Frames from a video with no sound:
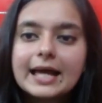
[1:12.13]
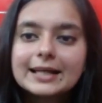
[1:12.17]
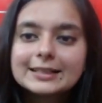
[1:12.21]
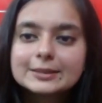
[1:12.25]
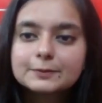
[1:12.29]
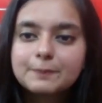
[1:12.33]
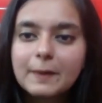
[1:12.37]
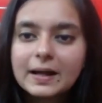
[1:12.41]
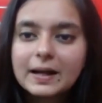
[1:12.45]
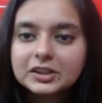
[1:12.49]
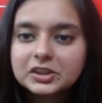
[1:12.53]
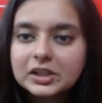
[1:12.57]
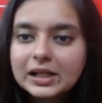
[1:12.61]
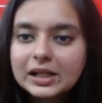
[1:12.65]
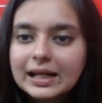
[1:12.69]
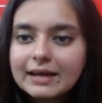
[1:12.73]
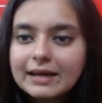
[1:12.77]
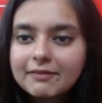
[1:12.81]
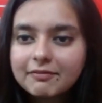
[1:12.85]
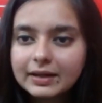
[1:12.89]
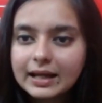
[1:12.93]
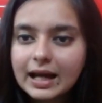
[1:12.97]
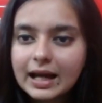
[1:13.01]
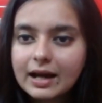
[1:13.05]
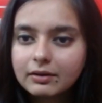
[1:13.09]

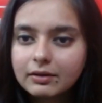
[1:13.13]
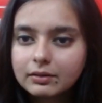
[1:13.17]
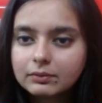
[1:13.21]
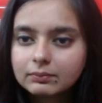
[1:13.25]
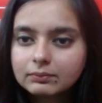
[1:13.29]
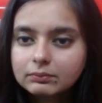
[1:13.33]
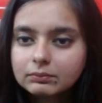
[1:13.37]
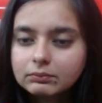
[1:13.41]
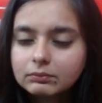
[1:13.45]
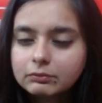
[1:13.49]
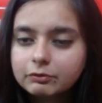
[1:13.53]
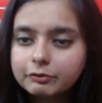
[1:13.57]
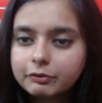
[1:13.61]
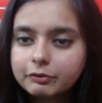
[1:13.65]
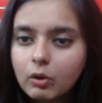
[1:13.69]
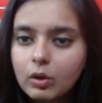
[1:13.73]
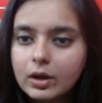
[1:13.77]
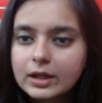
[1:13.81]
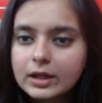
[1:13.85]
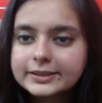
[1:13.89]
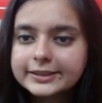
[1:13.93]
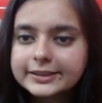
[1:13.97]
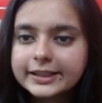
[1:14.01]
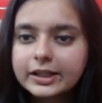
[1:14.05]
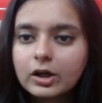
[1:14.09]
Especially we are
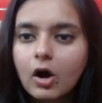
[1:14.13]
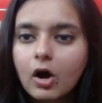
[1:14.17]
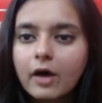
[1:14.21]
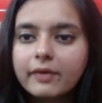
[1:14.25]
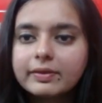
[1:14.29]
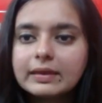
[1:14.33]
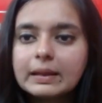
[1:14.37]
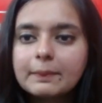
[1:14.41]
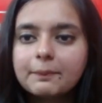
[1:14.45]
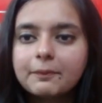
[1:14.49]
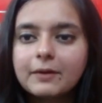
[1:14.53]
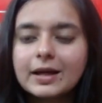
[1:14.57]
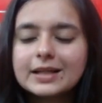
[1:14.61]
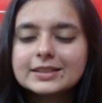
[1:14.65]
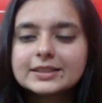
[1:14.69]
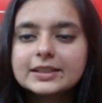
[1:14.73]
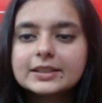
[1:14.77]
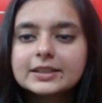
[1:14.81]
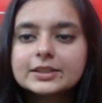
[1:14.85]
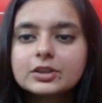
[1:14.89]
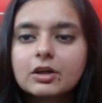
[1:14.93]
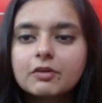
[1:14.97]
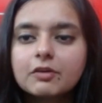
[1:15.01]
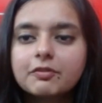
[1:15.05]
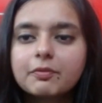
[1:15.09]
focusing on the
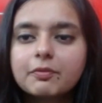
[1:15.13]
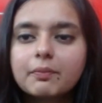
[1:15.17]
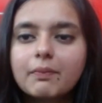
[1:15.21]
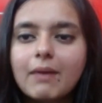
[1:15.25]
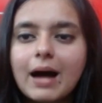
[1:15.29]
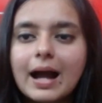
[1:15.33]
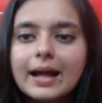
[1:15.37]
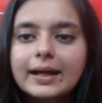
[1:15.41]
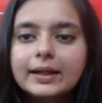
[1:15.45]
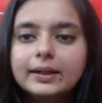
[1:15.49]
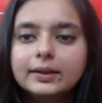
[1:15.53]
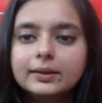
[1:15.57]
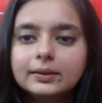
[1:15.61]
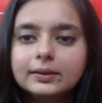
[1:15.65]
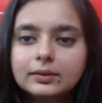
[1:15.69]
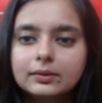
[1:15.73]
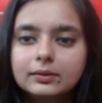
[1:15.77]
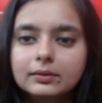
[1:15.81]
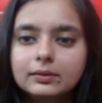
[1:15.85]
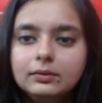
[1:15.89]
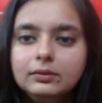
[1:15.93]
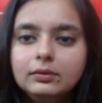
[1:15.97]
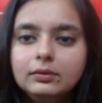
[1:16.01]
presence of mind